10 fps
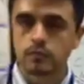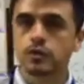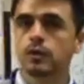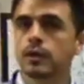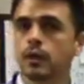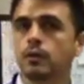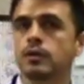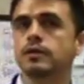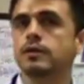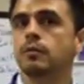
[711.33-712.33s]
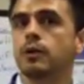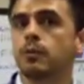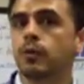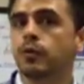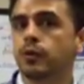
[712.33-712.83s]
So again, when you see
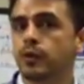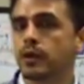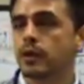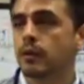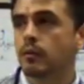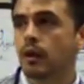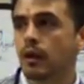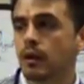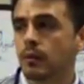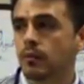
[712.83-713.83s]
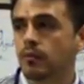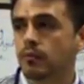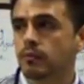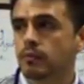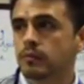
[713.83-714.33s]
people doing
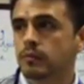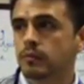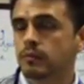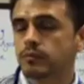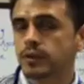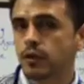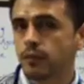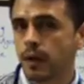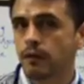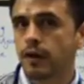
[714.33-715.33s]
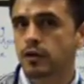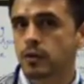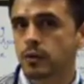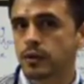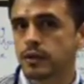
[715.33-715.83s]

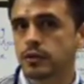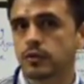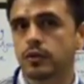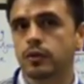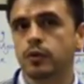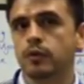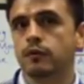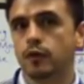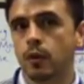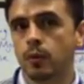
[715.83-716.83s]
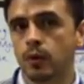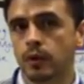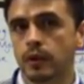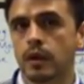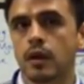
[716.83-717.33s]
self-myofascial release, or they're doing foam
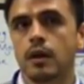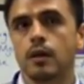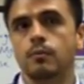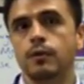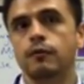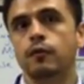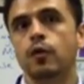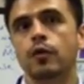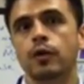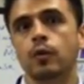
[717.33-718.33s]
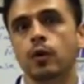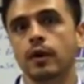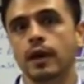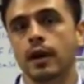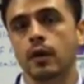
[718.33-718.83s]
rolling before their
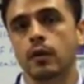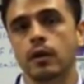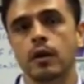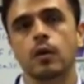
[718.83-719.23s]
workout,